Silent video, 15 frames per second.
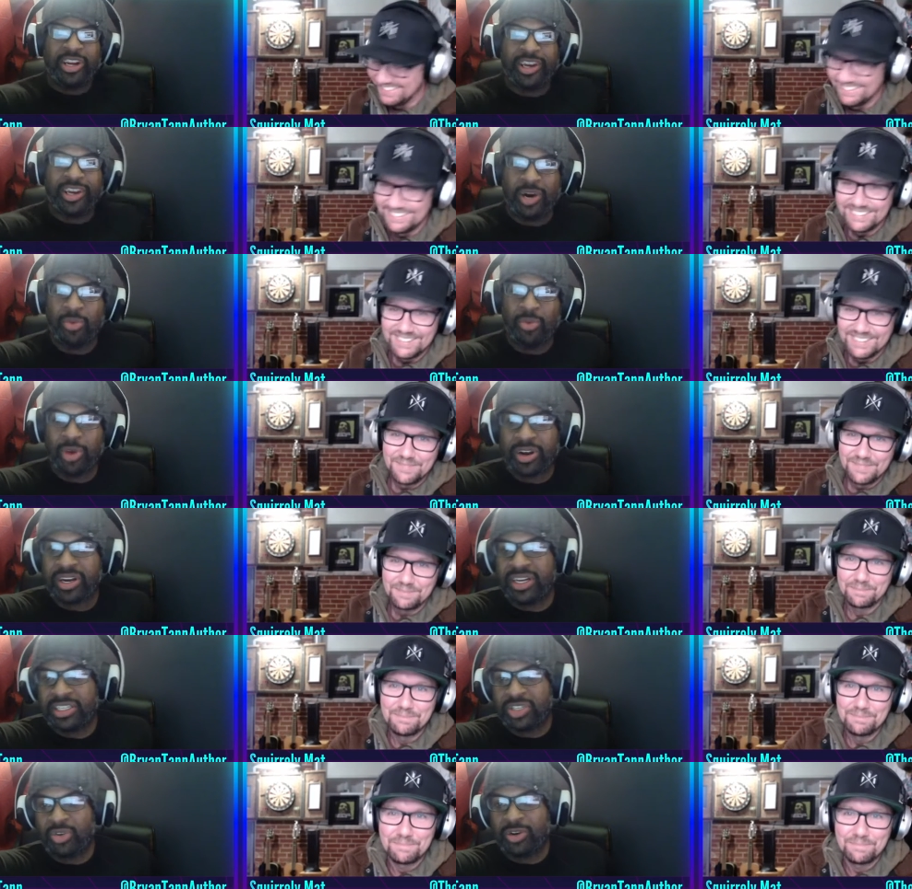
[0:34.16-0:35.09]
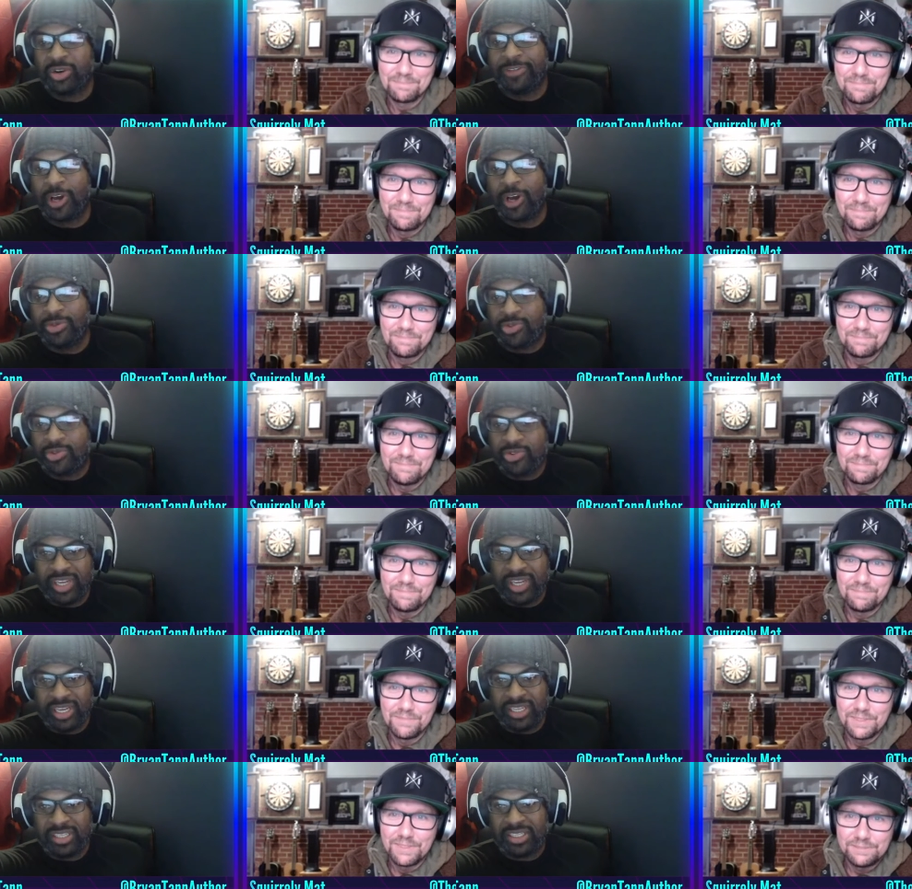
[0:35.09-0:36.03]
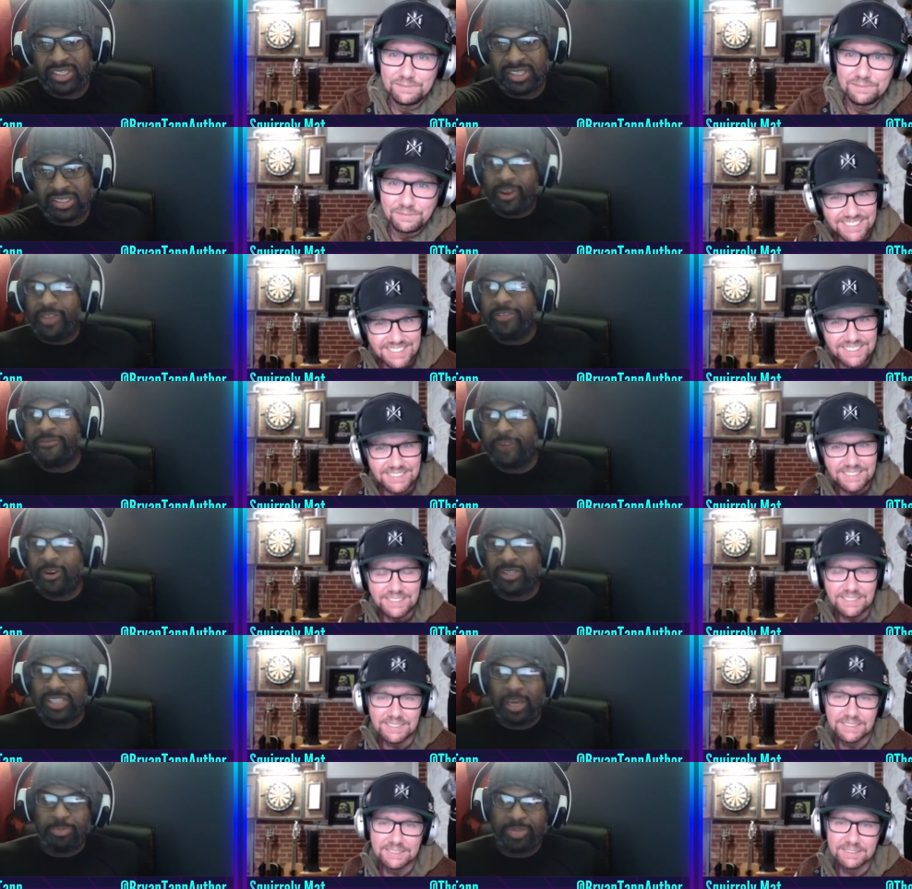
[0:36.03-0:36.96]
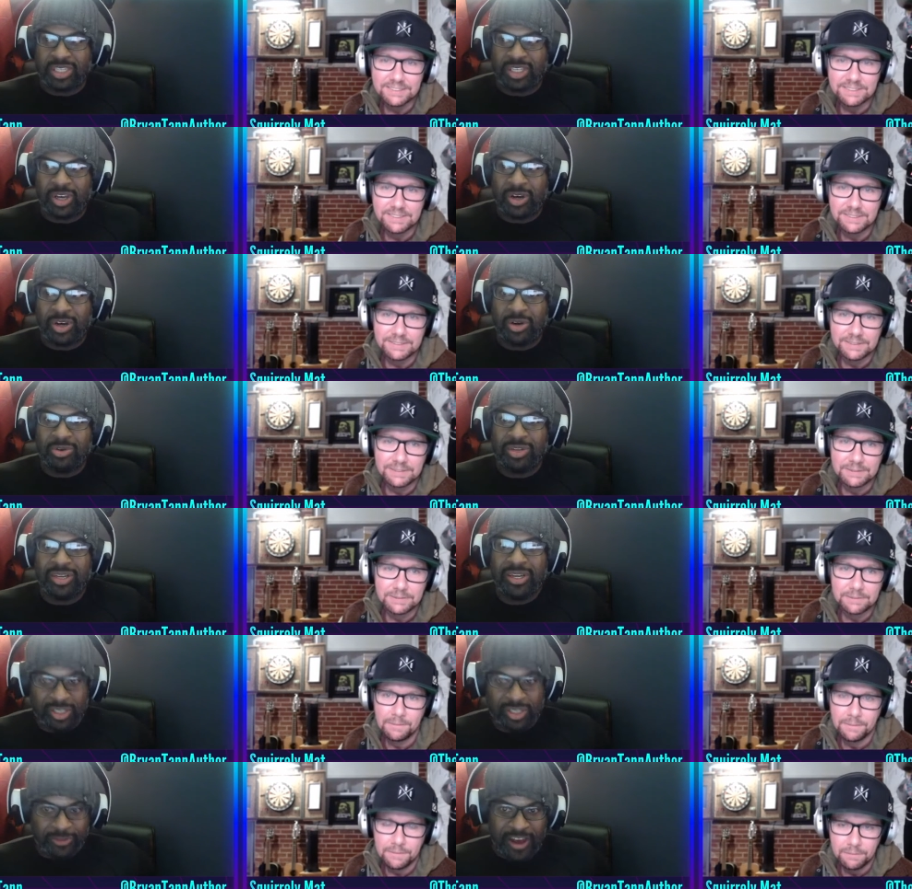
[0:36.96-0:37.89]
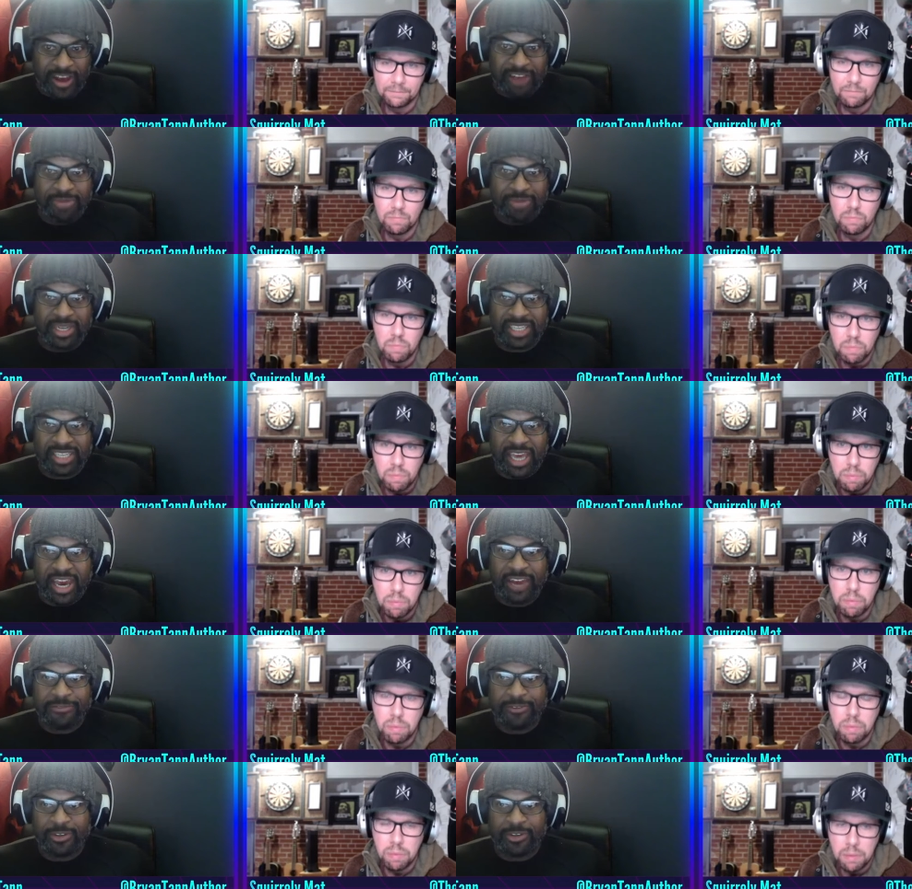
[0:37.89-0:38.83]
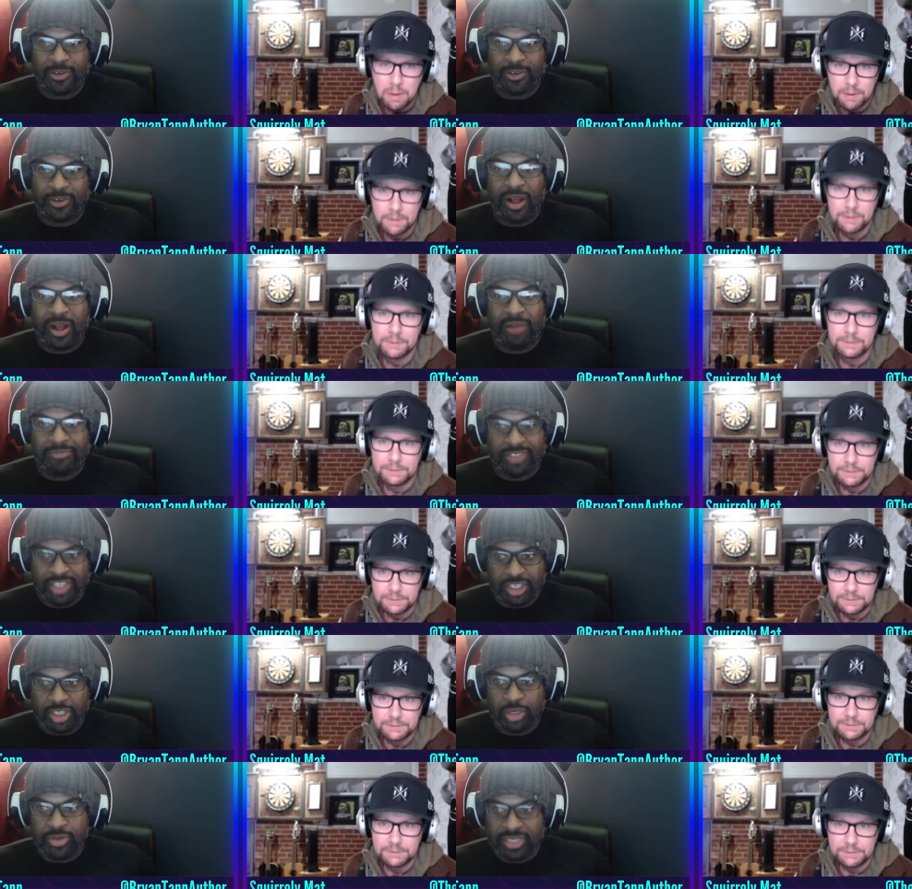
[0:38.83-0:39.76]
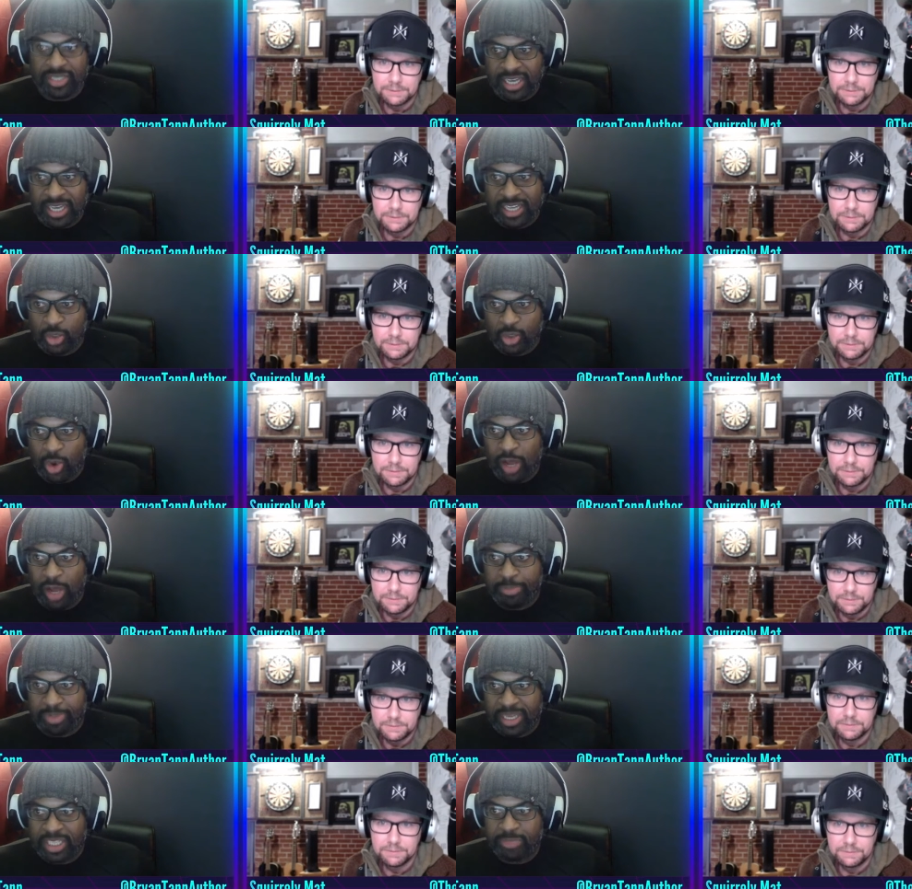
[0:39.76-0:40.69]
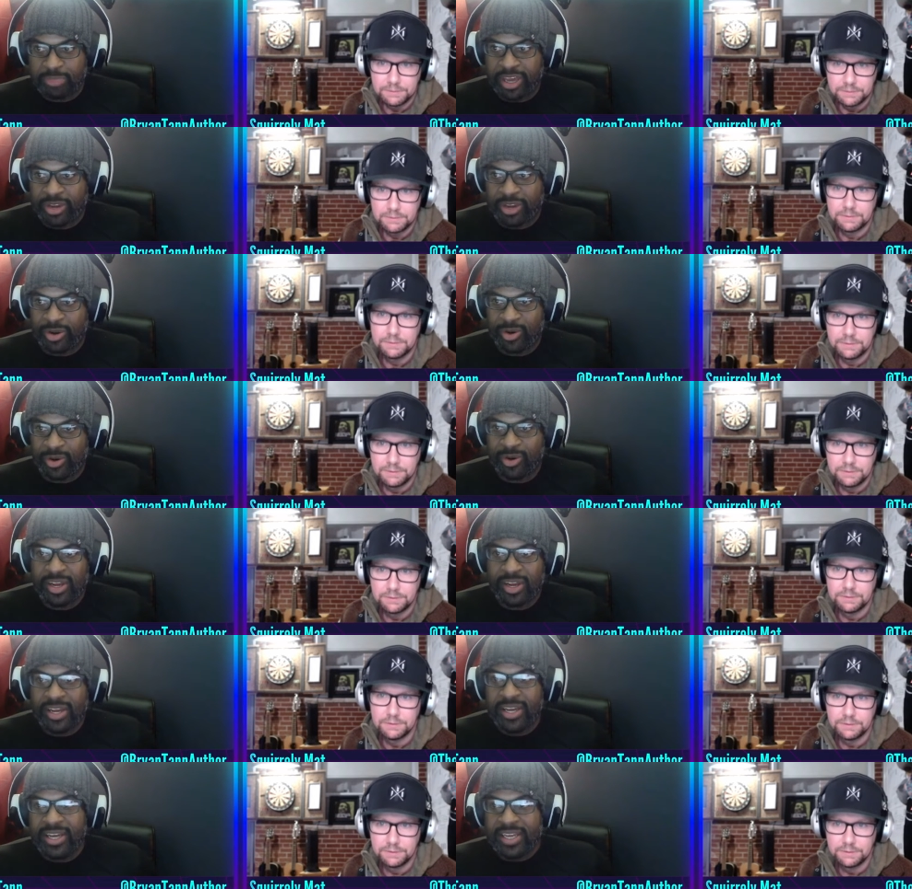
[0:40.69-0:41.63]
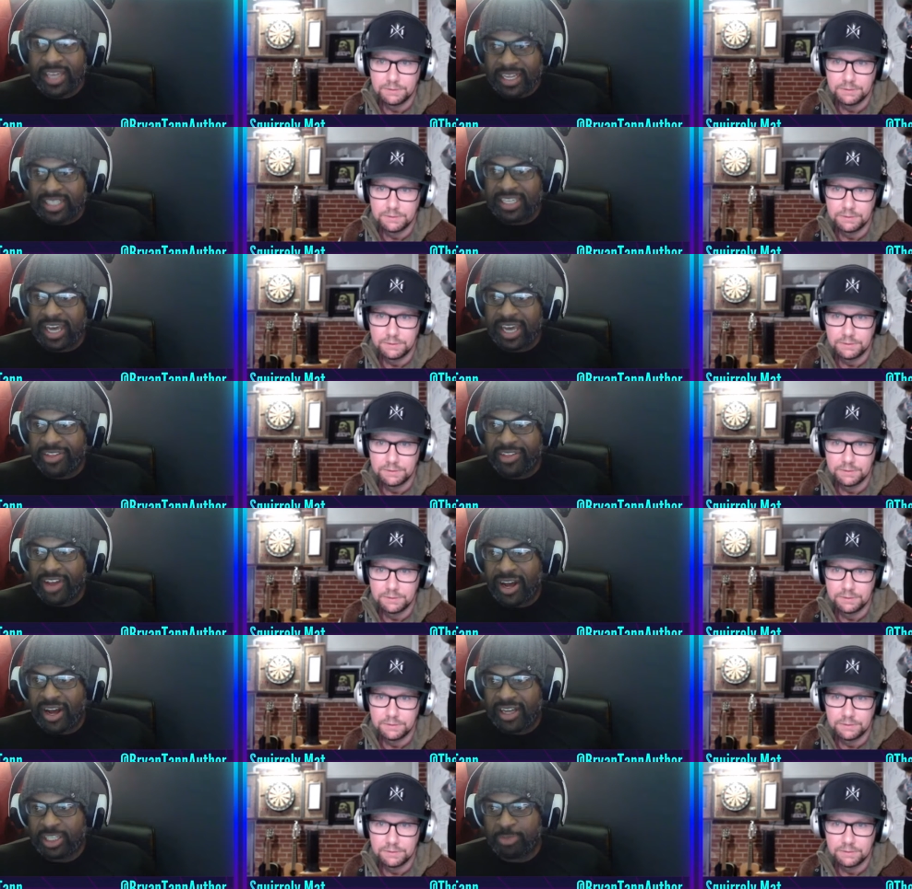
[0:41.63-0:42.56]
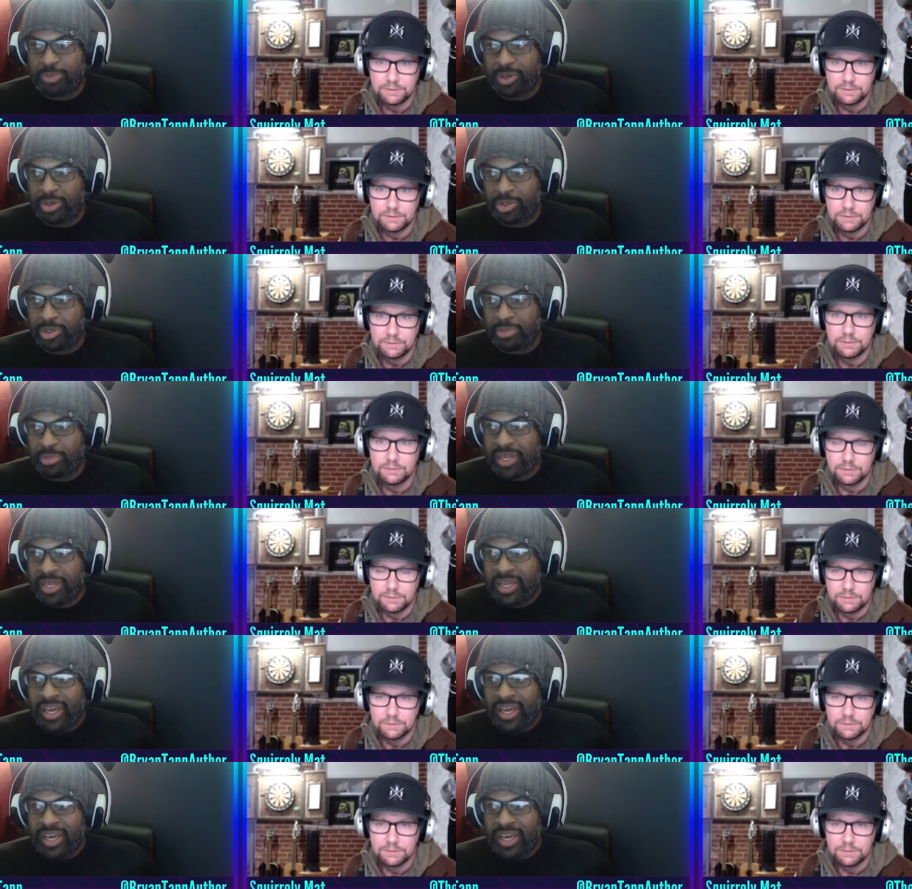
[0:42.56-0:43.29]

Speaker 1: gonna go. We're gonna sort of go through these. In the first episode, it was five months after um the Suicide Squad. Peacemaker gets out of the hospital,